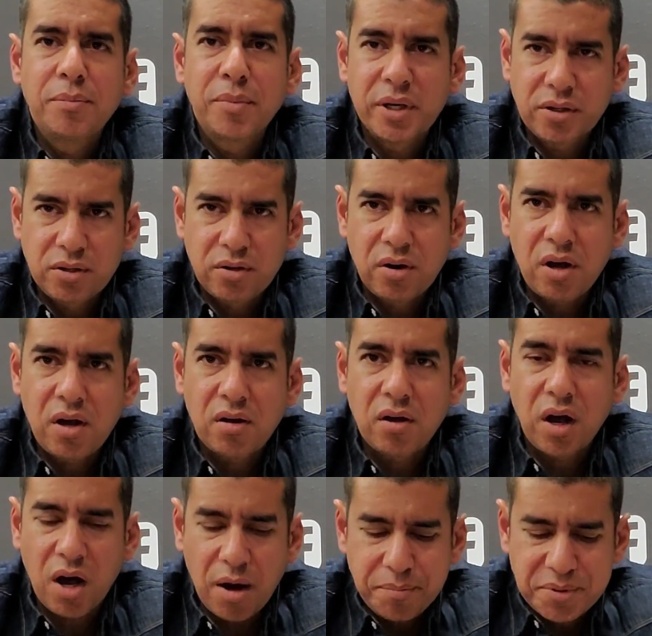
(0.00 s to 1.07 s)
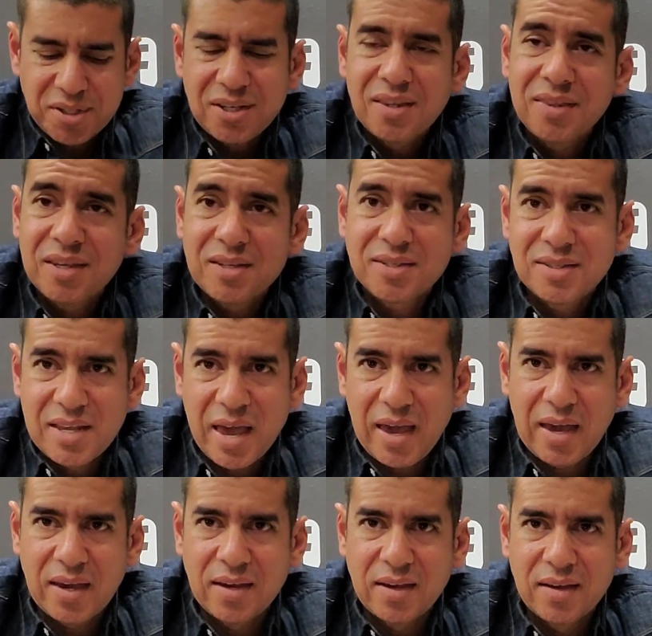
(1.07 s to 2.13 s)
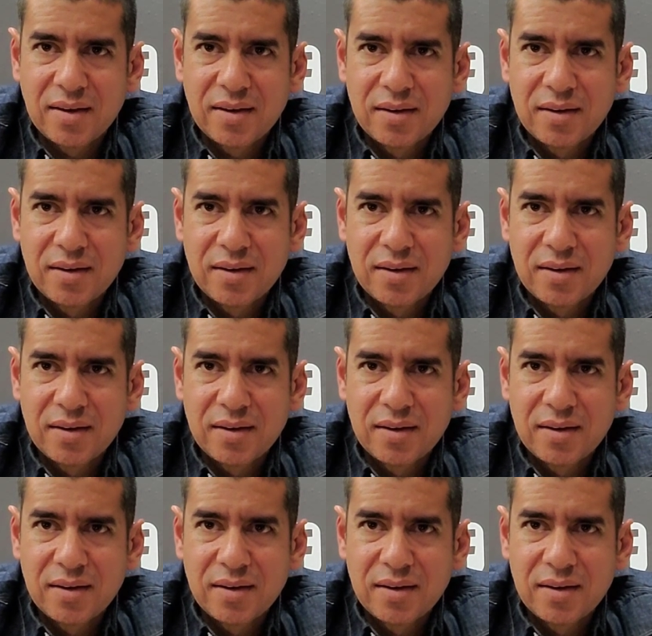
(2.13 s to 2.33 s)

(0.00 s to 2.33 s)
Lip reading: but you know how up to this date,